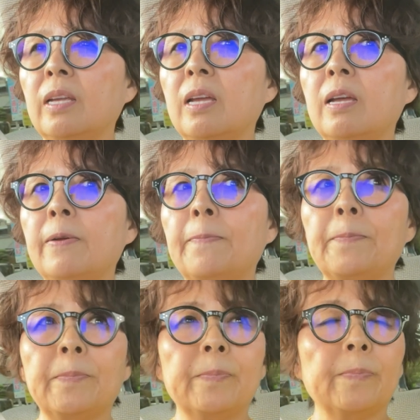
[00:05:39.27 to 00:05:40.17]

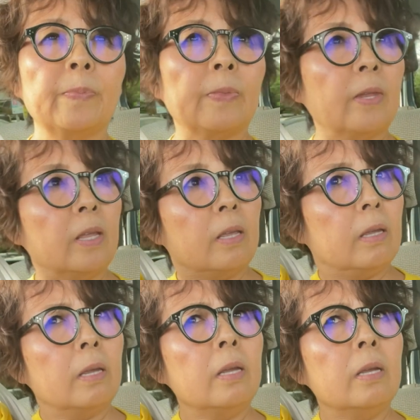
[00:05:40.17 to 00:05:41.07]

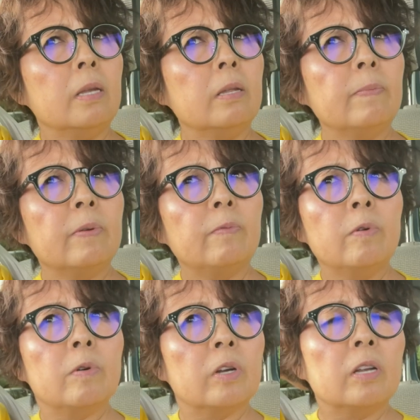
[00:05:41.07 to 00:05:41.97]
And
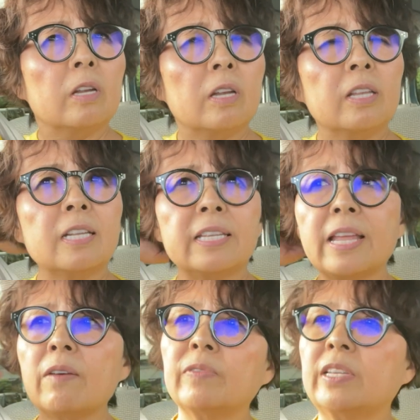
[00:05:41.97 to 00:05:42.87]
before, the
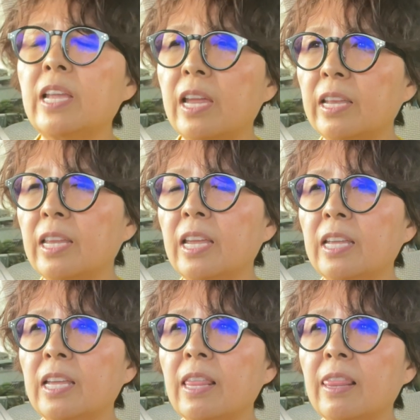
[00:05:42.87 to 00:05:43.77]
staff said
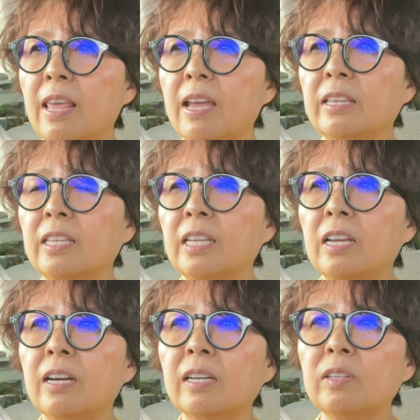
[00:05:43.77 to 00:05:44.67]
that
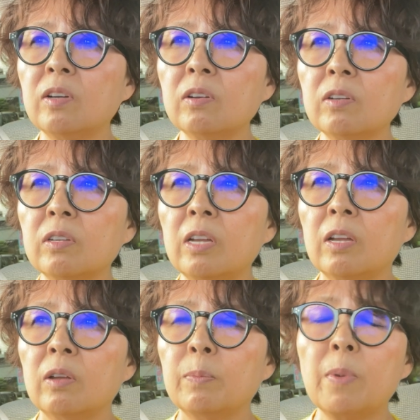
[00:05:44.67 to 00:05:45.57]
her dog
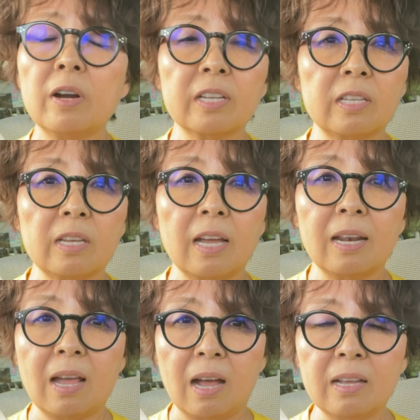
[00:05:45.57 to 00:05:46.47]
barked a
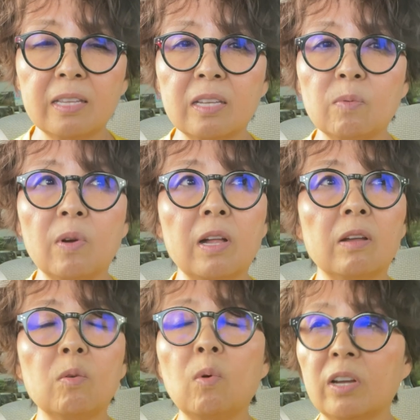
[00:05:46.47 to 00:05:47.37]
lot
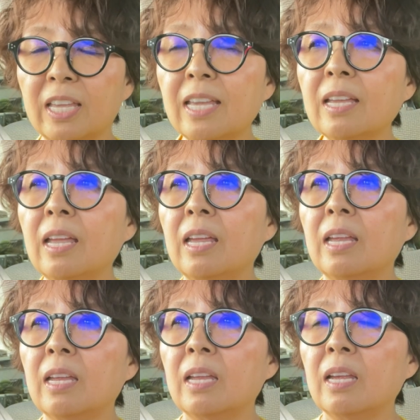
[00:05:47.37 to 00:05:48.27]
while walking,
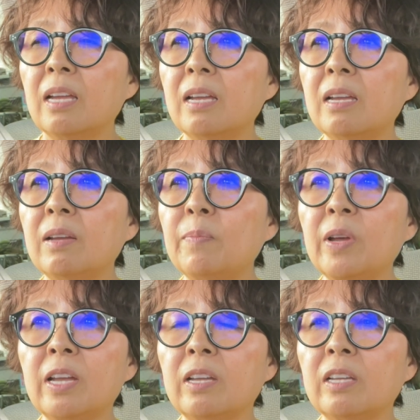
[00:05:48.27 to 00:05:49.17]

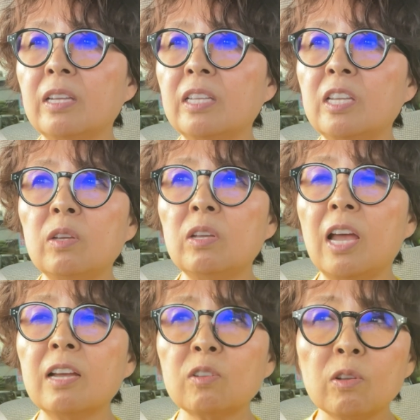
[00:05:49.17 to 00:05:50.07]
but she
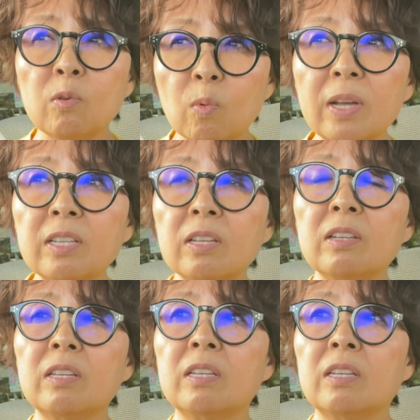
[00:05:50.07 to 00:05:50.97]
actually
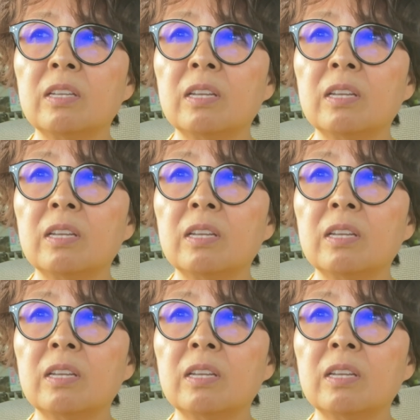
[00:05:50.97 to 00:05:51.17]
wasn't